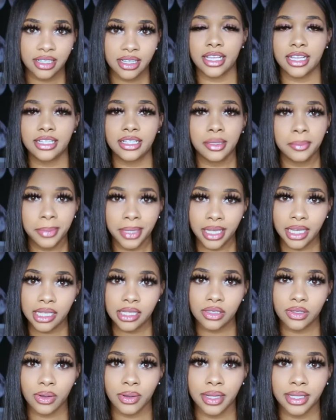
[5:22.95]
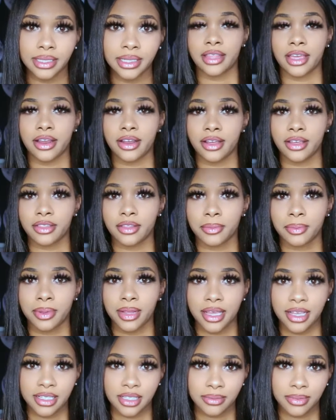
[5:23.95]
It depends on their other
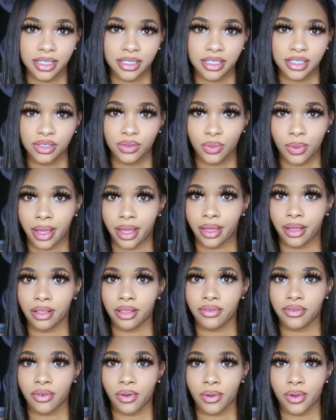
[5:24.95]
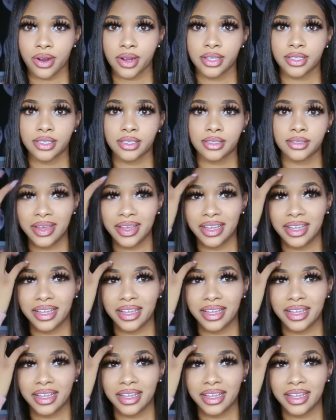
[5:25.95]
placements as well, of course.